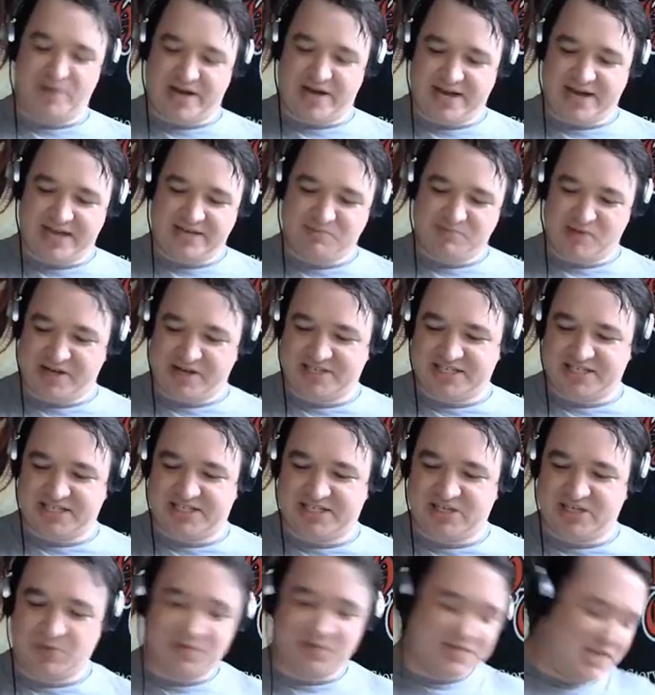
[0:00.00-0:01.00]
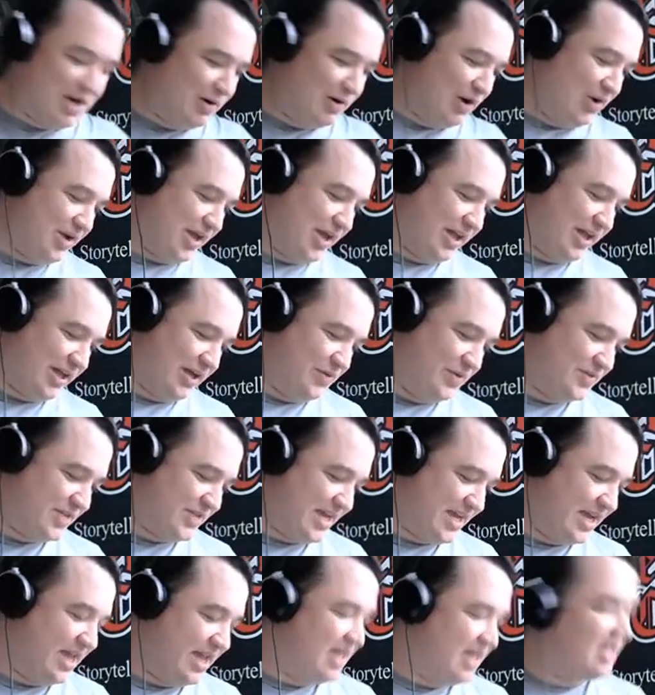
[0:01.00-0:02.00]
which my sister was no longer
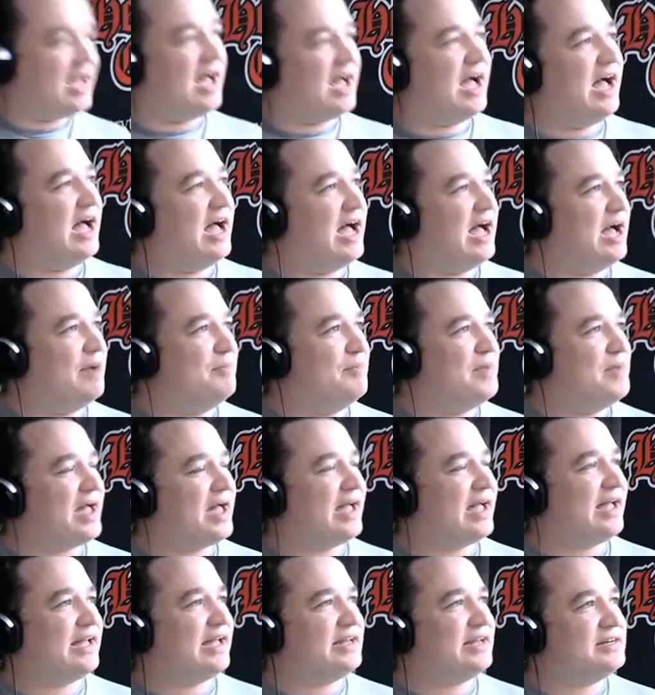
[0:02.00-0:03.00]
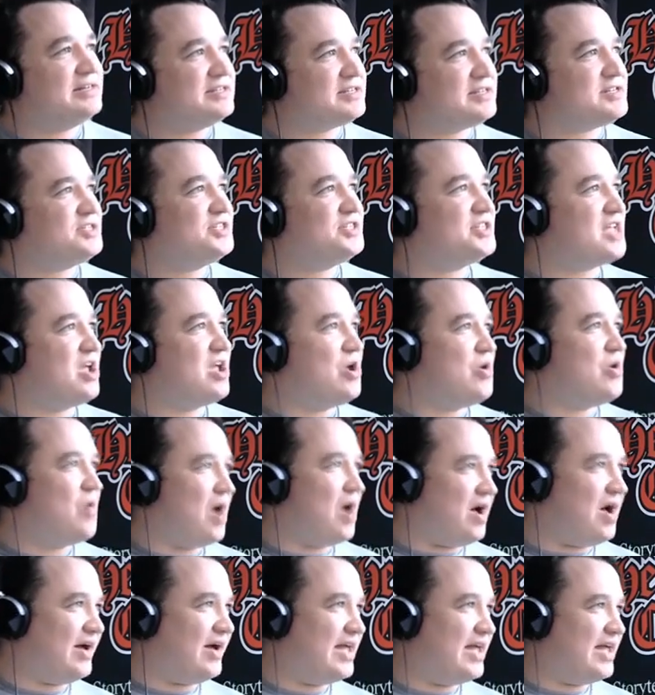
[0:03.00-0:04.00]
using, and
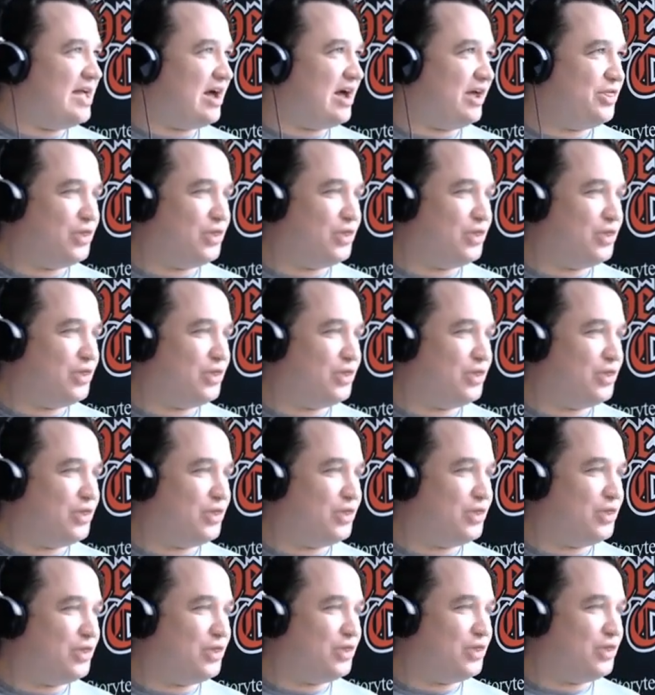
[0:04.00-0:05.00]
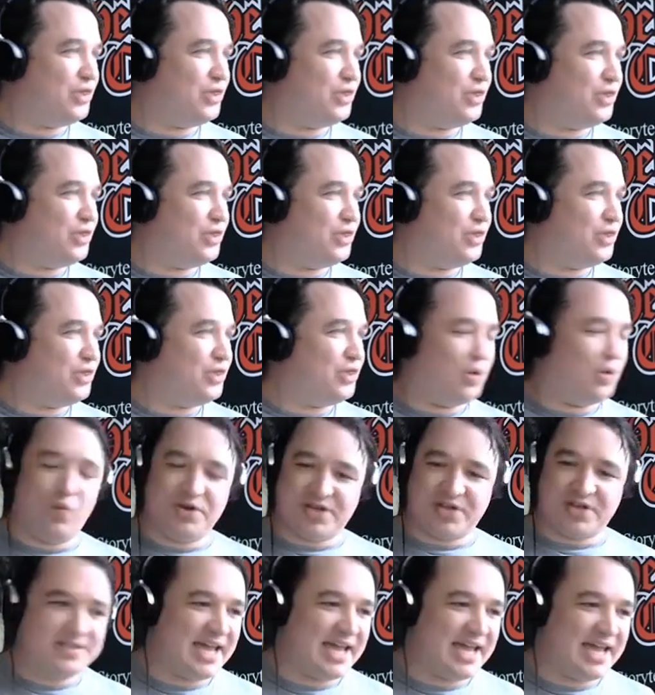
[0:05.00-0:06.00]
so I thought
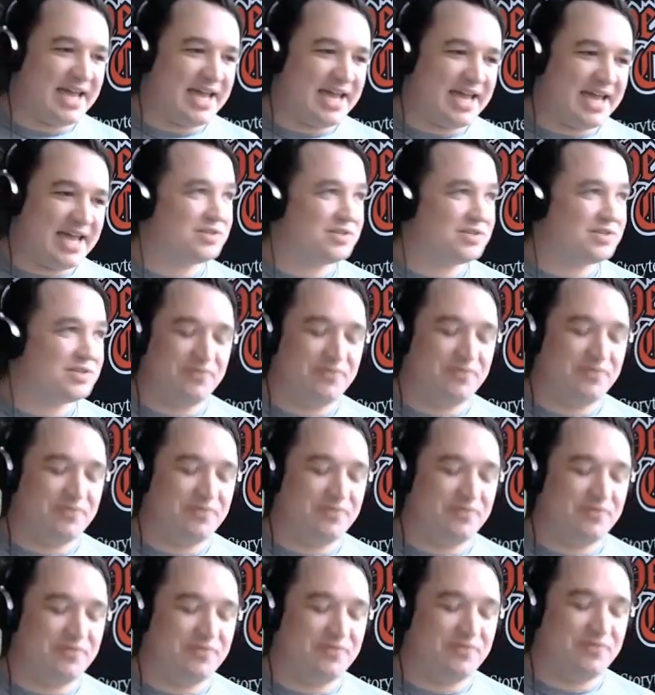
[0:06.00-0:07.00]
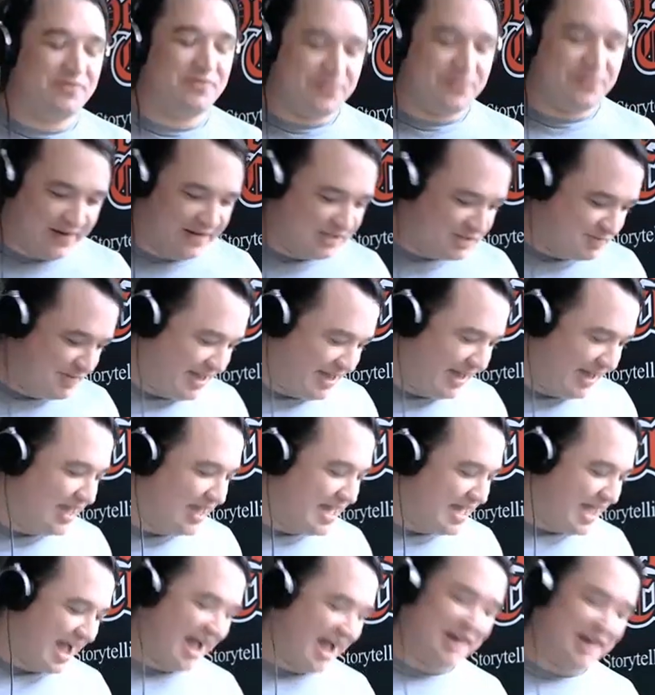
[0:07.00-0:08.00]
what I would do is get her to go out and
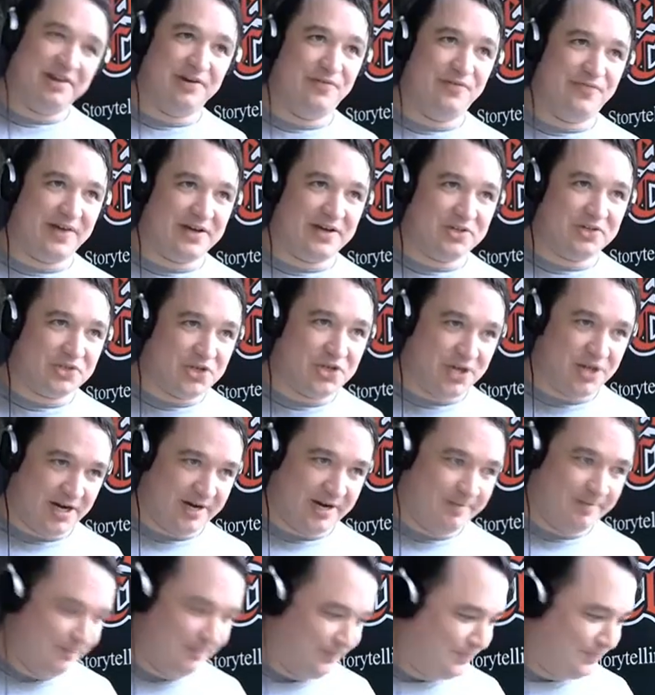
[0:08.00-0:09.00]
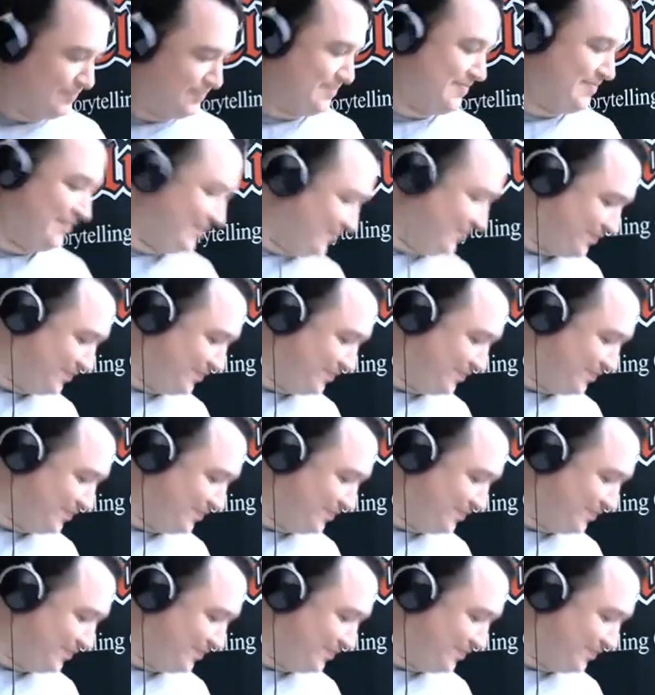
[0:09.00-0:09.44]
find me an adventure.